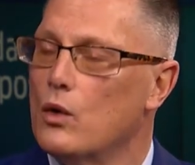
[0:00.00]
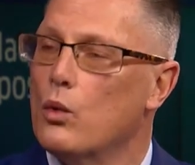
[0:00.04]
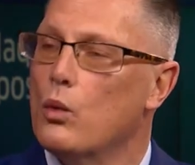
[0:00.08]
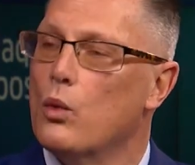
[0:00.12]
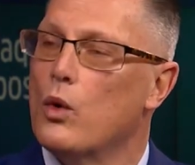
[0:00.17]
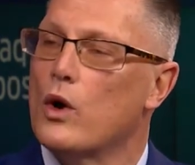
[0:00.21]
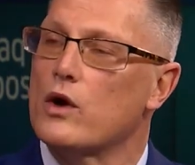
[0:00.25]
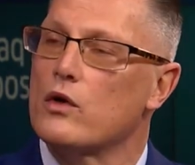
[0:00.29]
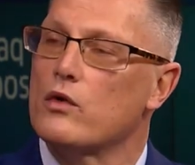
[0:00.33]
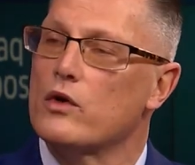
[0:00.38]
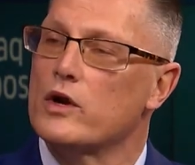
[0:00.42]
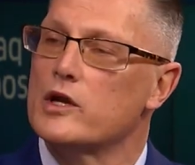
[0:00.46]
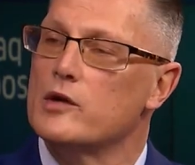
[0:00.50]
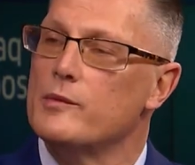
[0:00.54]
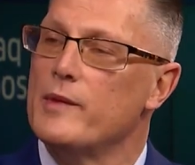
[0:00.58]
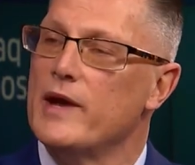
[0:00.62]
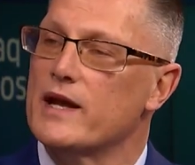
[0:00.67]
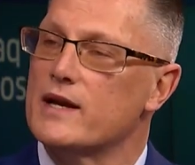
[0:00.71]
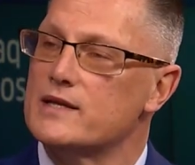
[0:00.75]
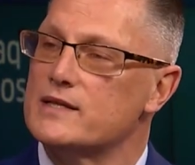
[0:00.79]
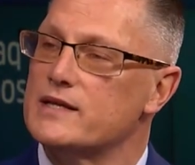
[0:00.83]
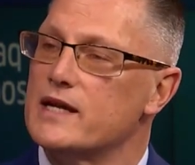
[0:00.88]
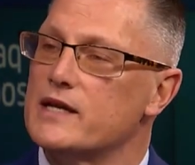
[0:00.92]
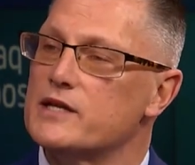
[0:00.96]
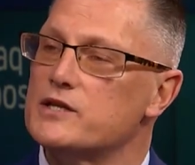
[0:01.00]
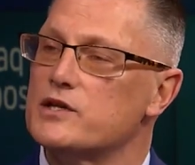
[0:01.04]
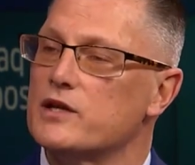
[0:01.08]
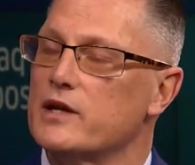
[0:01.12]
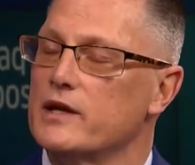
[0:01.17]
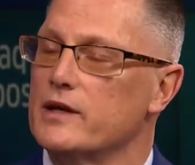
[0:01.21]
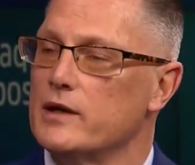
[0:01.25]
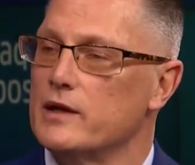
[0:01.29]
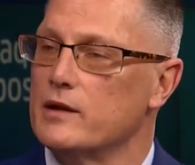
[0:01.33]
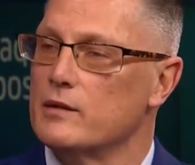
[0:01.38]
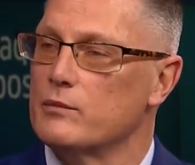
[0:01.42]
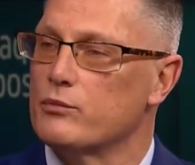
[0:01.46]
Water on Demand
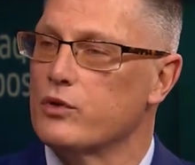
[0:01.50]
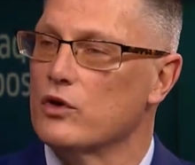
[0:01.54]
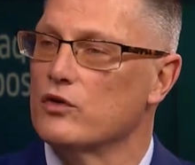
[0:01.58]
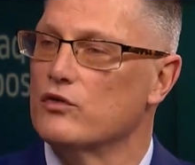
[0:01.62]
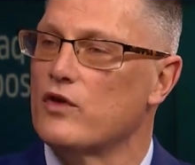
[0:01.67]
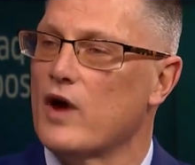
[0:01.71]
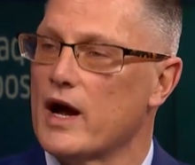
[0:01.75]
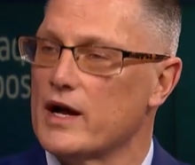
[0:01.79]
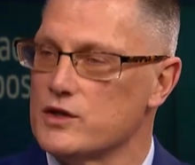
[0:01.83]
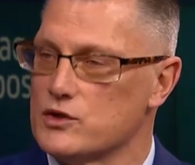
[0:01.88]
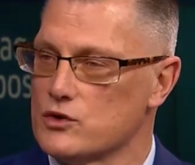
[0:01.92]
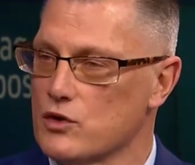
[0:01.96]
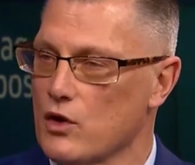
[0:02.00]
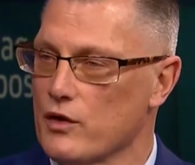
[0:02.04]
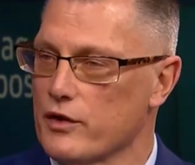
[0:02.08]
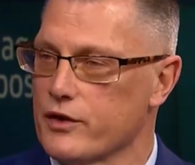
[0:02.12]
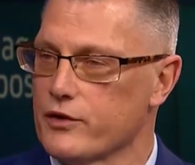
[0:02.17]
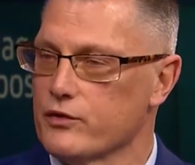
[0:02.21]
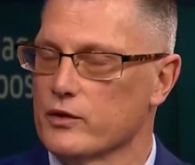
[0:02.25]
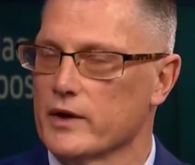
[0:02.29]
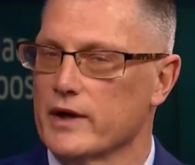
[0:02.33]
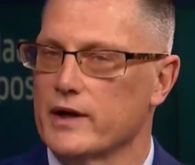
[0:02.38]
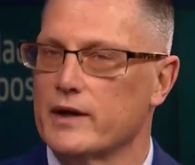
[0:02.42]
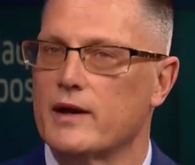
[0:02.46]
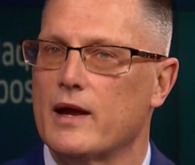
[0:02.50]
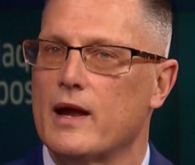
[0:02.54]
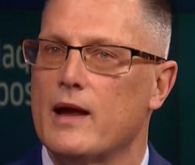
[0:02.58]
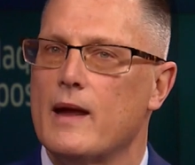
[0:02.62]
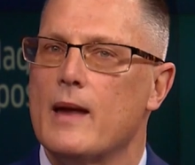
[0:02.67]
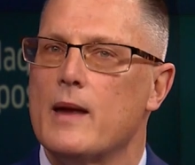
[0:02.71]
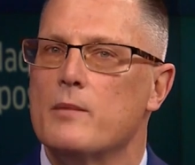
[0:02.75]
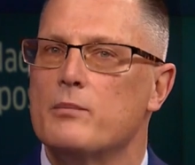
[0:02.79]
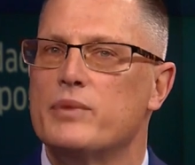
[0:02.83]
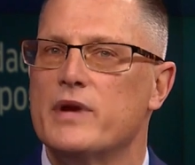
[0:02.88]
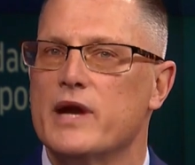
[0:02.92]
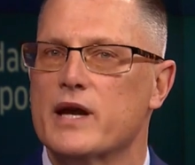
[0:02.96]
essentially provides all 3.
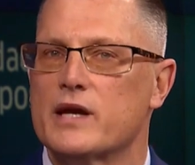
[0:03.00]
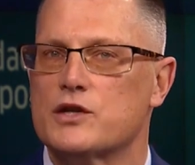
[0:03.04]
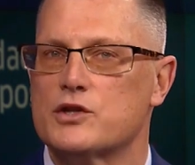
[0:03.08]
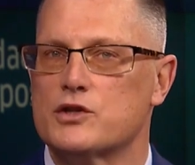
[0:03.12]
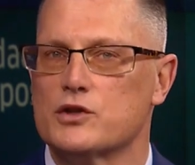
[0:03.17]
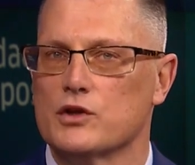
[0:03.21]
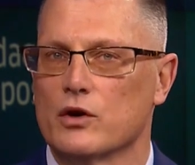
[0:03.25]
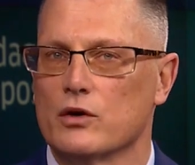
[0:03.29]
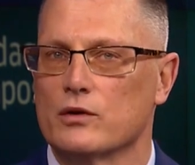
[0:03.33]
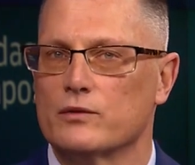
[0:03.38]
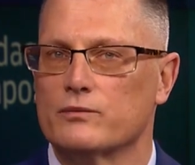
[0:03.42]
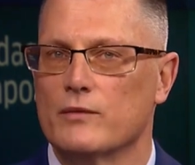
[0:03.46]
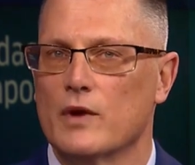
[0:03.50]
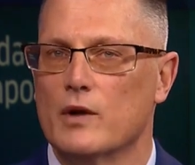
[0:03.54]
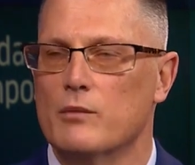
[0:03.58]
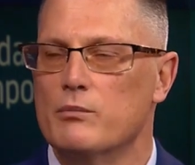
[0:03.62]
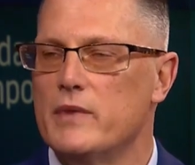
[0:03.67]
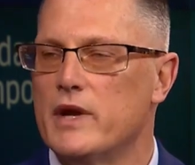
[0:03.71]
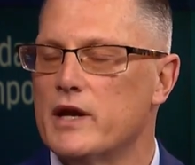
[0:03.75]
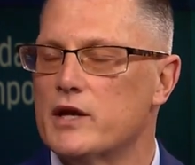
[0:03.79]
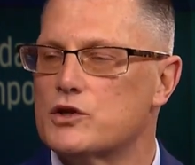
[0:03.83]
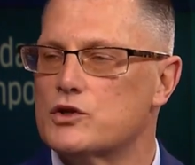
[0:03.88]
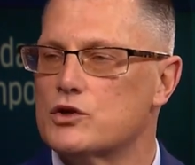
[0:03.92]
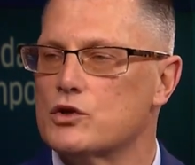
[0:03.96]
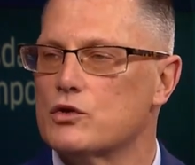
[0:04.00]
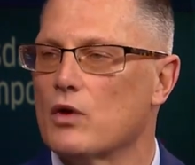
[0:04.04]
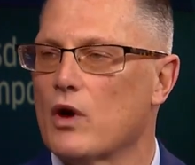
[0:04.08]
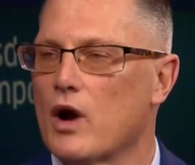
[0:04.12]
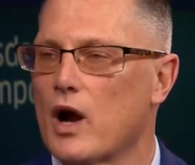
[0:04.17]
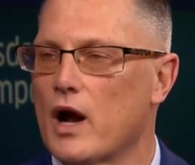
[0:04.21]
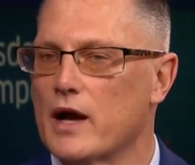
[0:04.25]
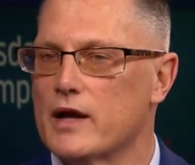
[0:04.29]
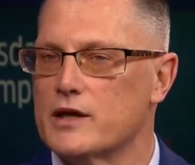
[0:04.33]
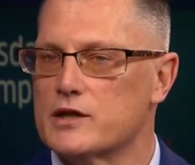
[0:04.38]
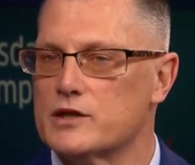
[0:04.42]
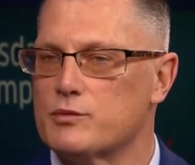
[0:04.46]
Picture a
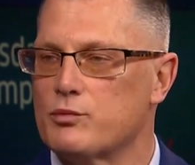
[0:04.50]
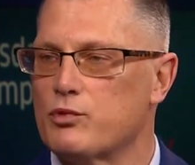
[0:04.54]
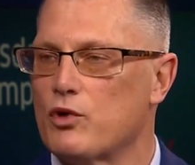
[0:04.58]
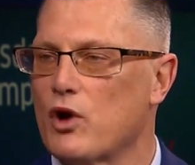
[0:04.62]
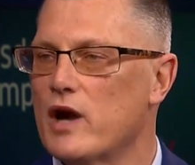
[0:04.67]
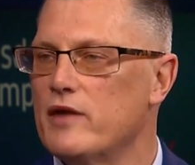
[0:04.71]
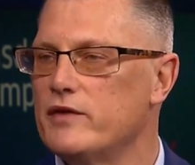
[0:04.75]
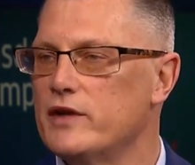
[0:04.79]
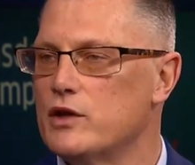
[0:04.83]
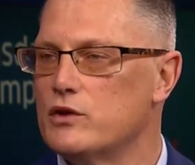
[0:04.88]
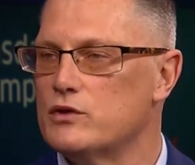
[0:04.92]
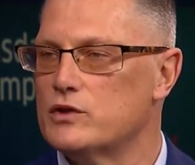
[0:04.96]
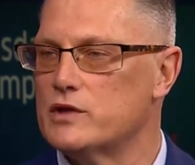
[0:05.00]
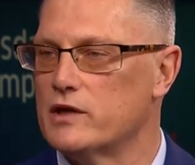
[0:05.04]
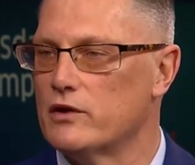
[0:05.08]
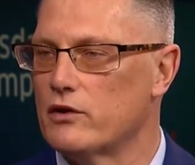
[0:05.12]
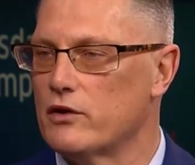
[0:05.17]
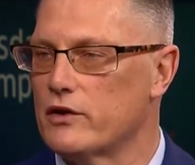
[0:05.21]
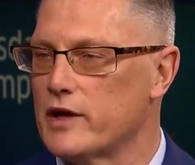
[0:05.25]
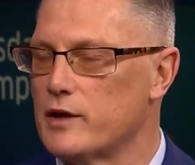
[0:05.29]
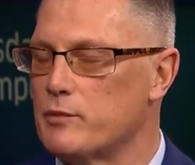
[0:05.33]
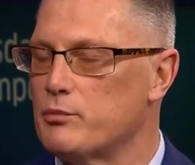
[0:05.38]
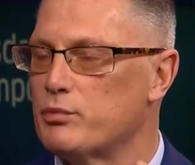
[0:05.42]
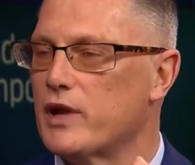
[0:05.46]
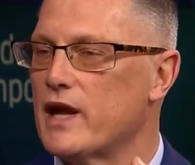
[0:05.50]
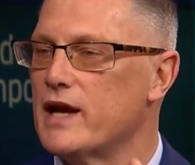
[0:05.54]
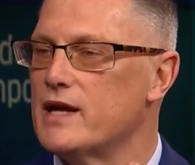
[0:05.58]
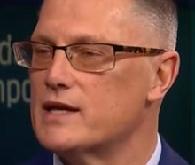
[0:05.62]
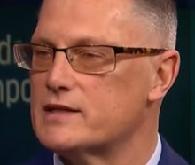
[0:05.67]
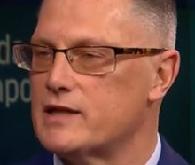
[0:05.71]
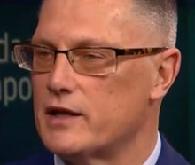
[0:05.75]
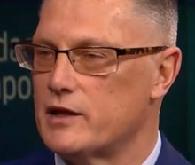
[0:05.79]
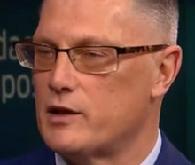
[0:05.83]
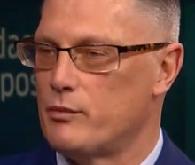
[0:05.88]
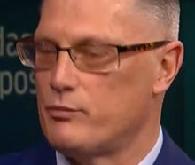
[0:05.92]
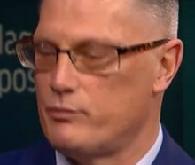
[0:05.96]
miniaturized private utility
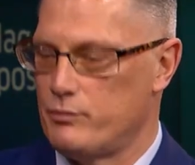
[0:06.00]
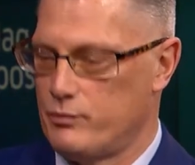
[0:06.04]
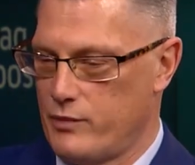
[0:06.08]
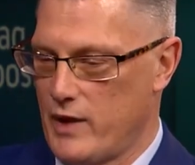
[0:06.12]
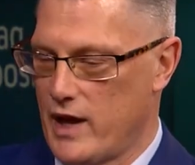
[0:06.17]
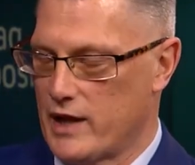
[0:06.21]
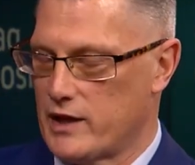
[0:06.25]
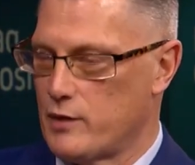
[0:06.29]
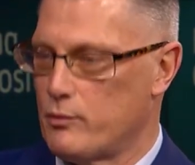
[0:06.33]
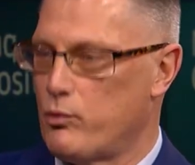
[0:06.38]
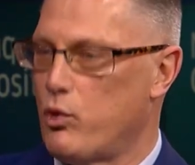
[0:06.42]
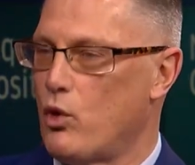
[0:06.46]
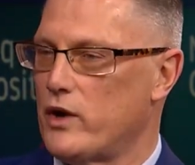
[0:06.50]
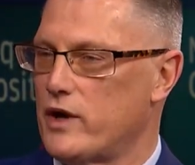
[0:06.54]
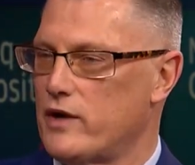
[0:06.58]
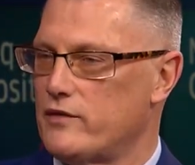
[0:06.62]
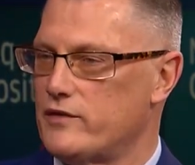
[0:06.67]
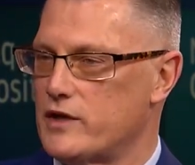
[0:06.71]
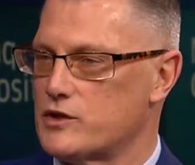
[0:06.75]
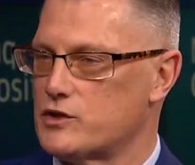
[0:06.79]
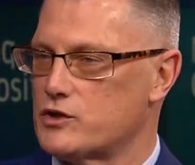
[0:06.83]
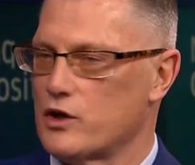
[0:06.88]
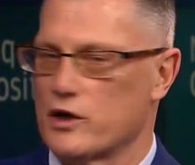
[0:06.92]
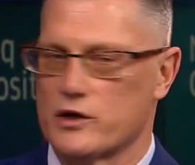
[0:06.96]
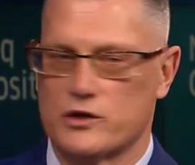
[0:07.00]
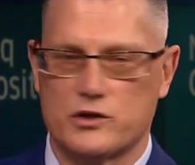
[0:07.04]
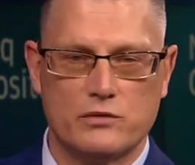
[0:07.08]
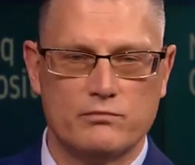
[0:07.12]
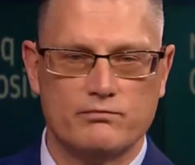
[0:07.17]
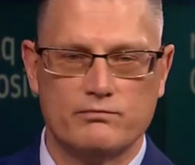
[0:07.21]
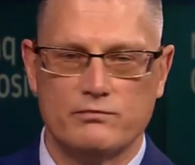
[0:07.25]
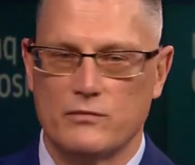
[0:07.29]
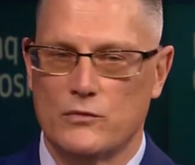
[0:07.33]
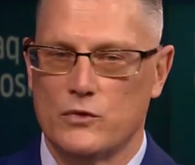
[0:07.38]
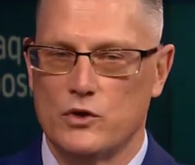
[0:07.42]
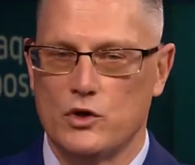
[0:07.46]
placed at the point of discharge.
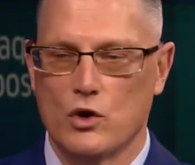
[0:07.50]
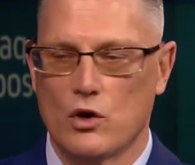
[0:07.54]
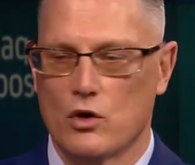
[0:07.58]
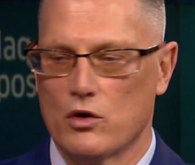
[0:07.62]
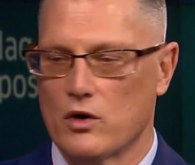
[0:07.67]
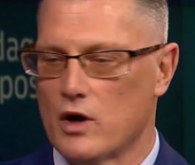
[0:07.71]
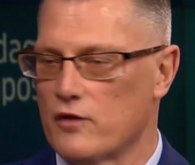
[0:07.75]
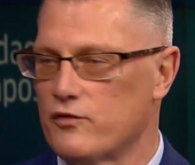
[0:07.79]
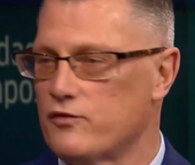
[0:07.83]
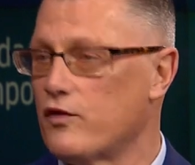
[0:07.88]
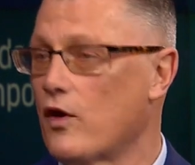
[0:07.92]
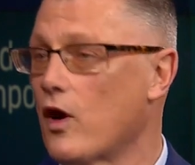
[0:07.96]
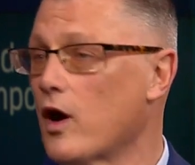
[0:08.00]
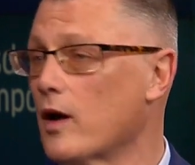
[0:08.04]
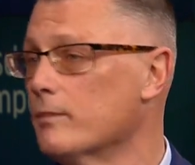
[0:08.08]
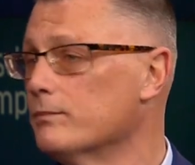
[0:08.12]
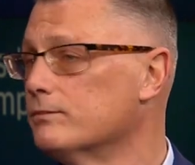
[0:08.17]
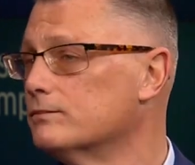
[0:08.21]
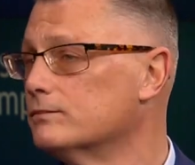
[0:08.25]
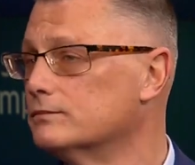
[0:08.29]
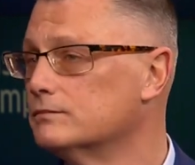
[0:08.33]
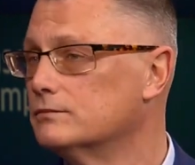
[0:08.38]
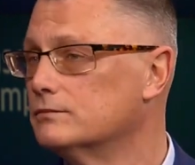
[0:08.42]
You're a farm.